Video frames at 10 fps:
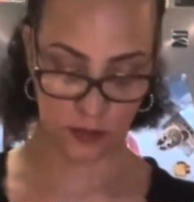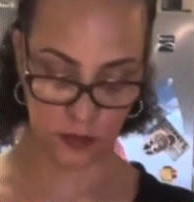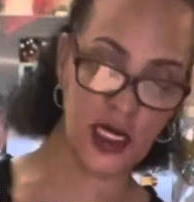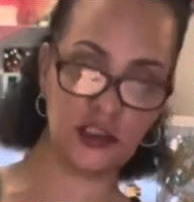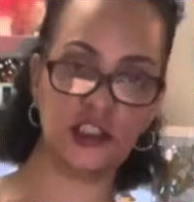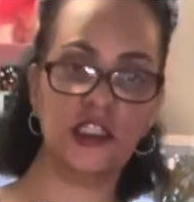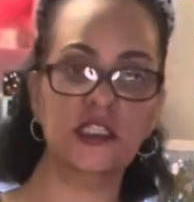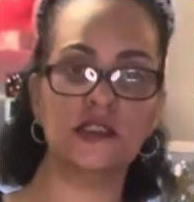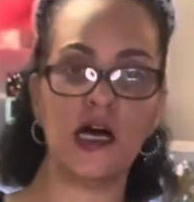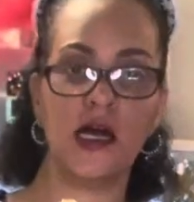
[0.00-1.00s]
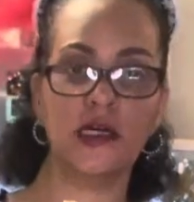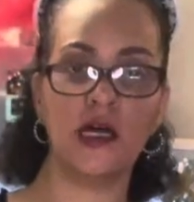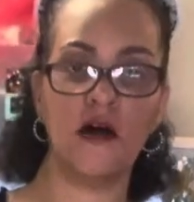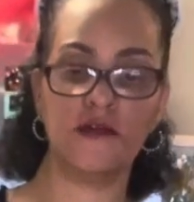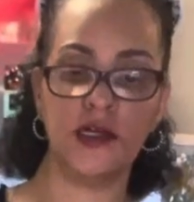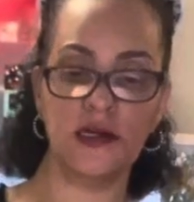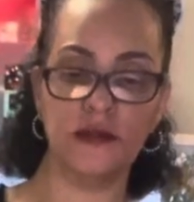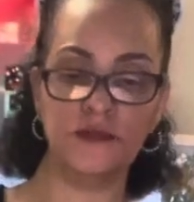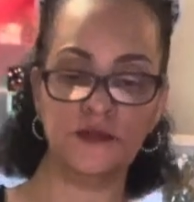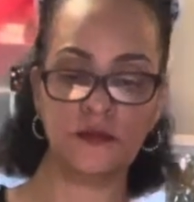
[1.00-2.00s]
That cheese hanging off of that.
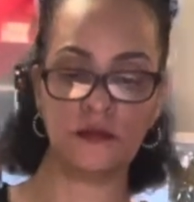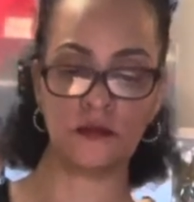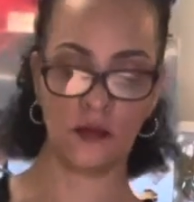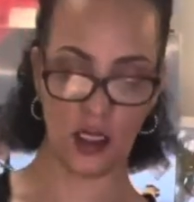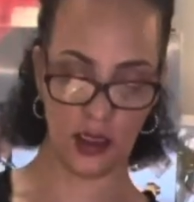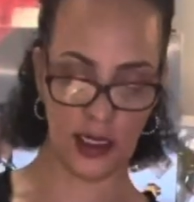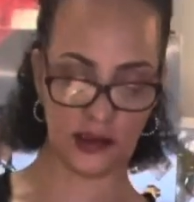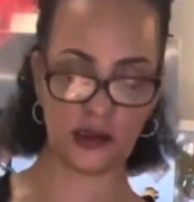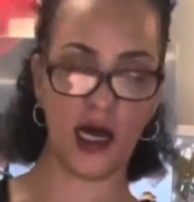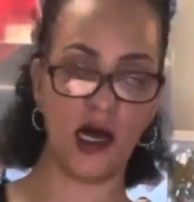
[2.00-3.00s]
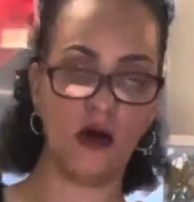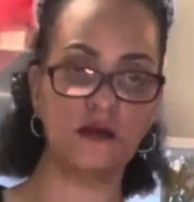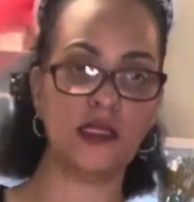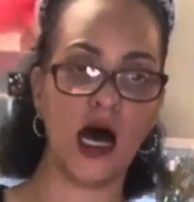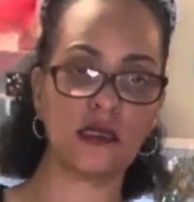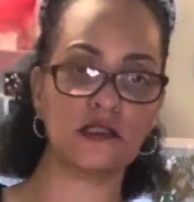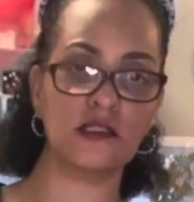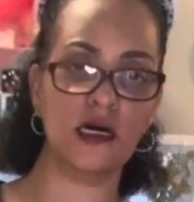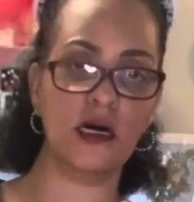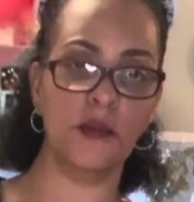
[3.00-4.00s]
And that's called doctored
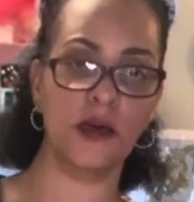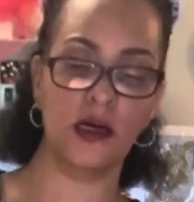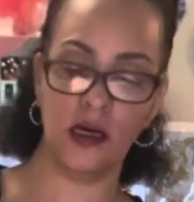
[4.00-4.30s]
up.